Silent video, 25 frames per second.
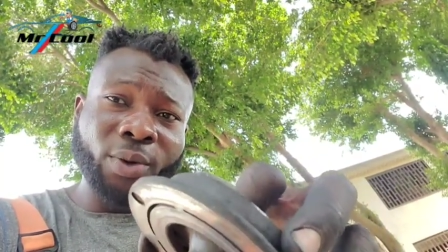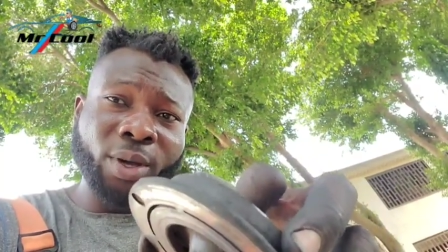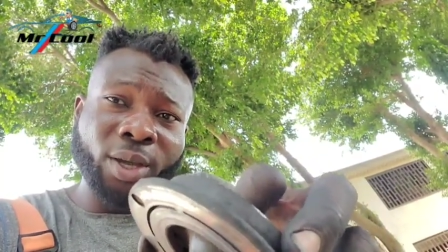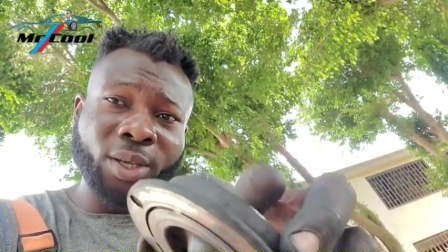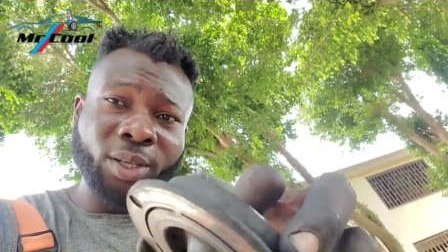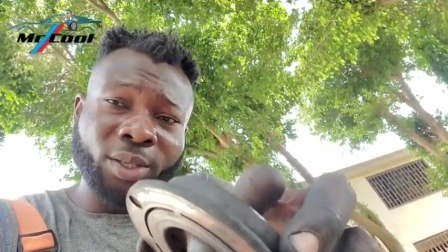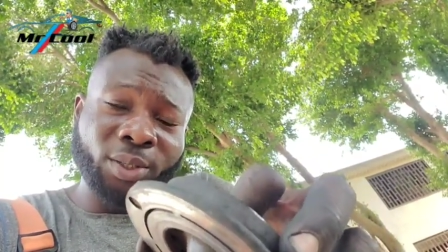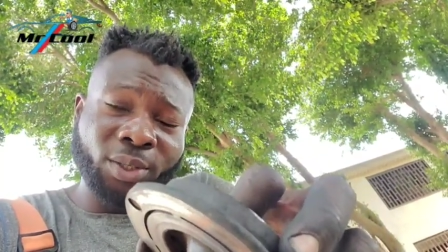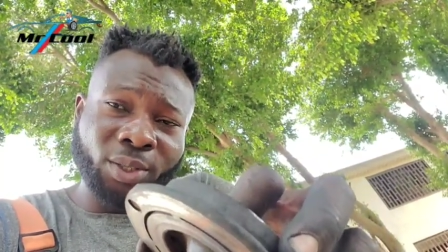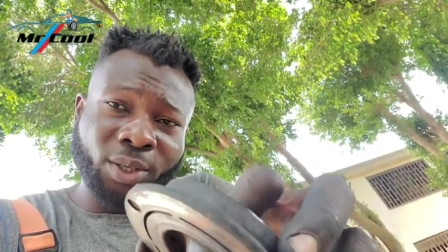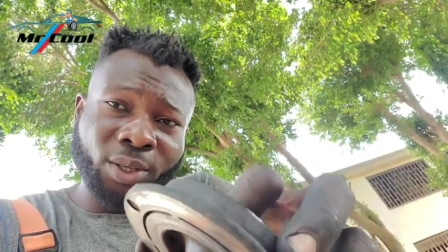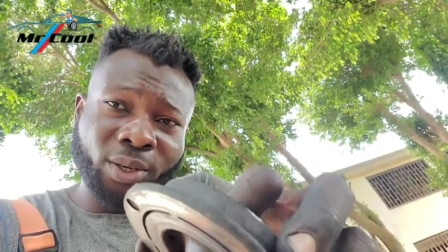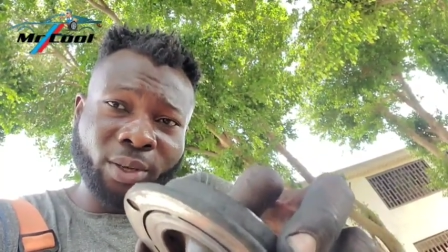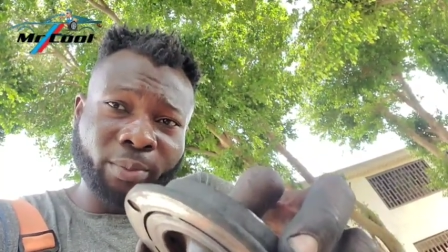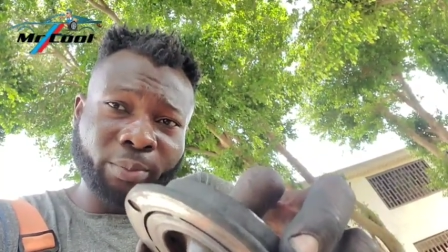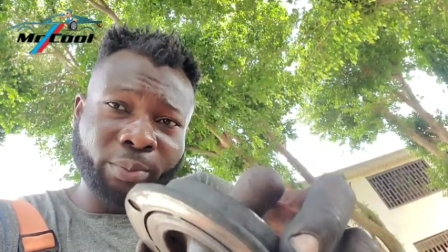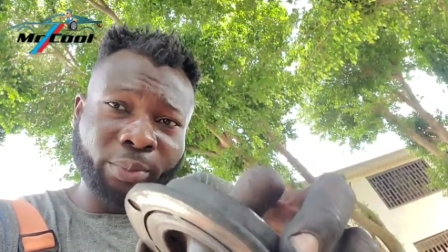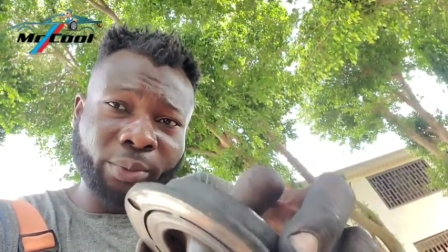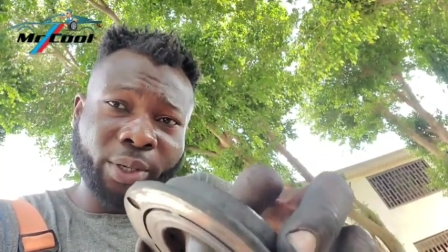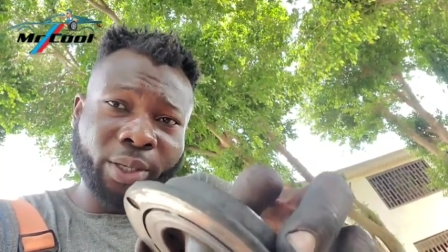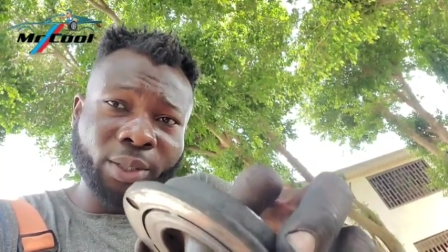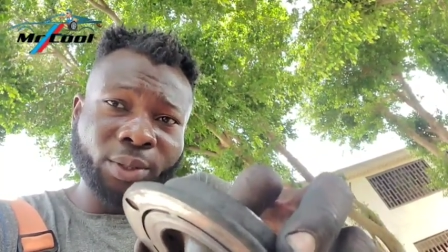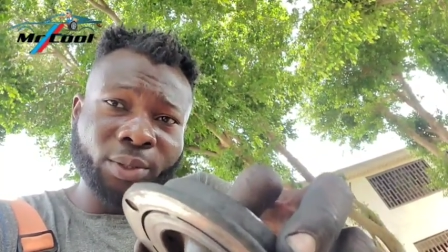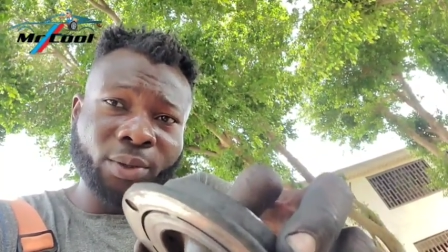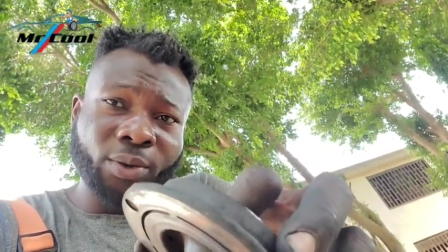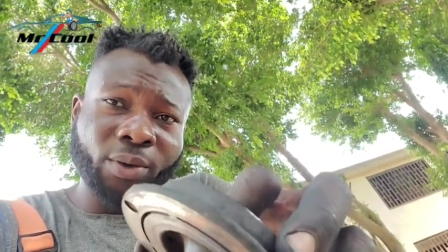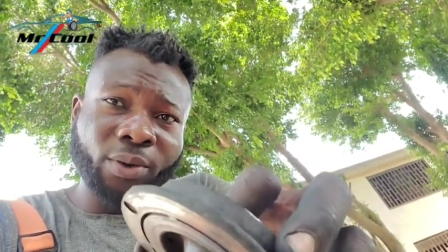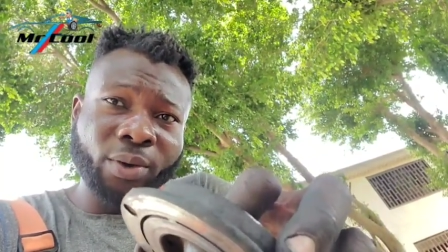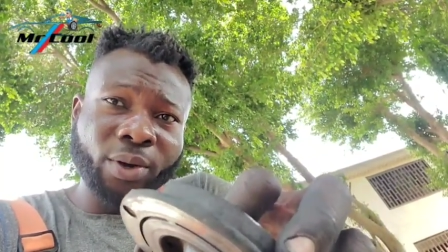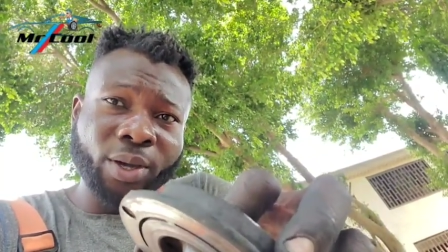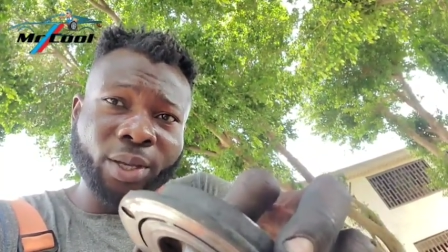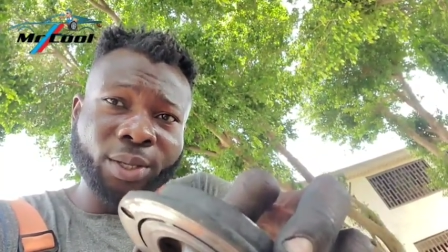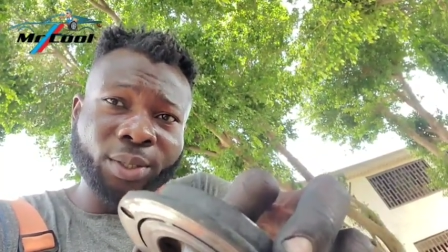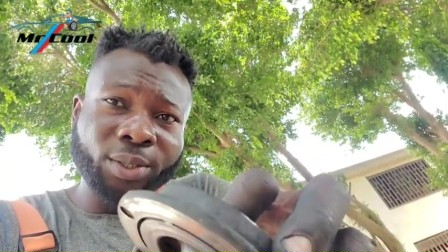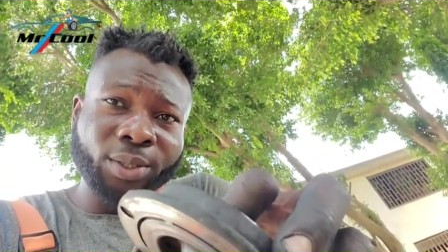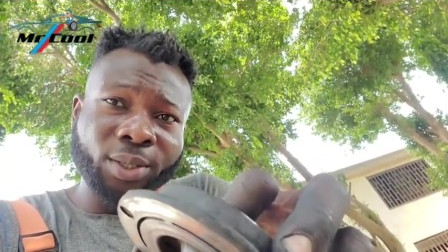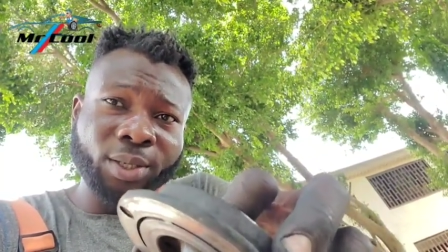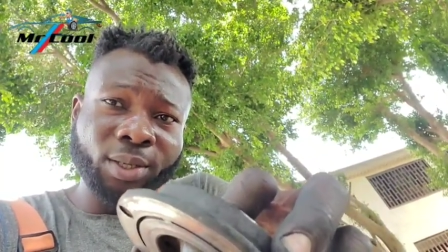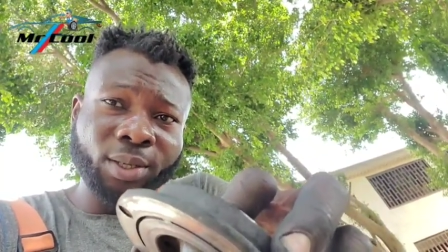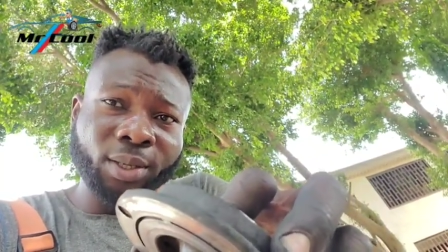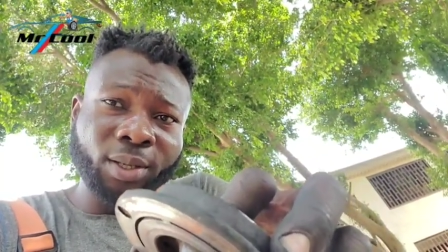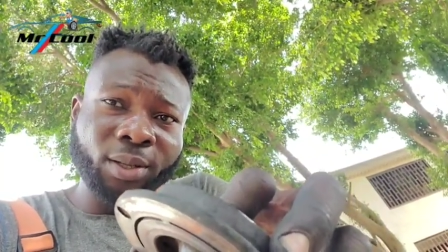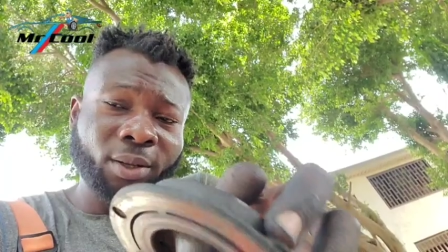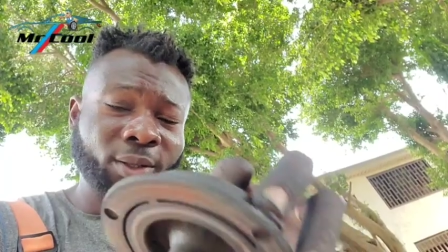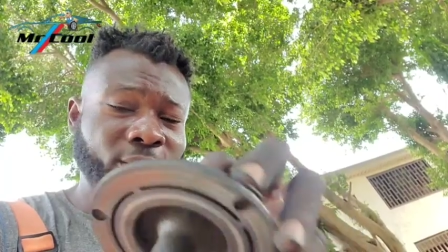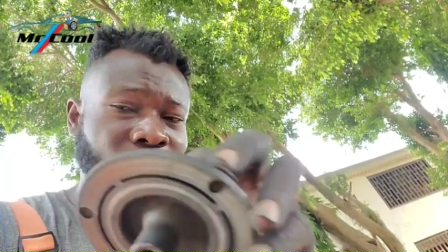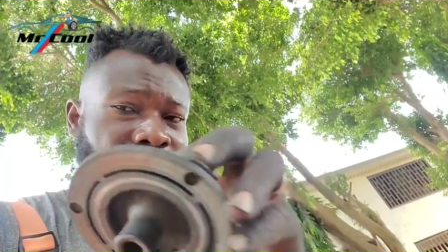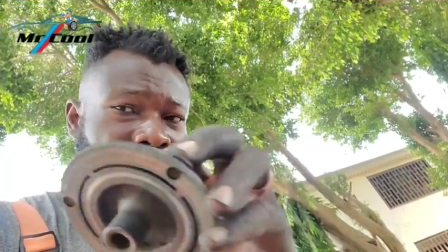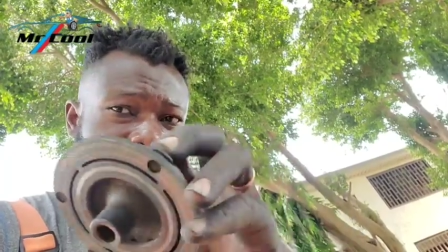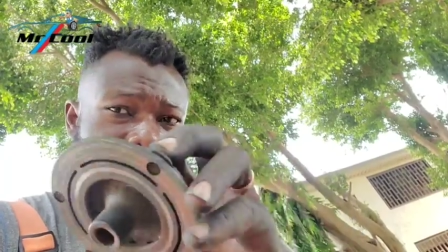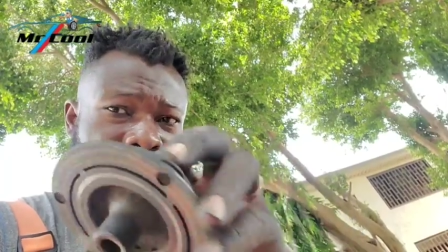AC compressor or AC clutch,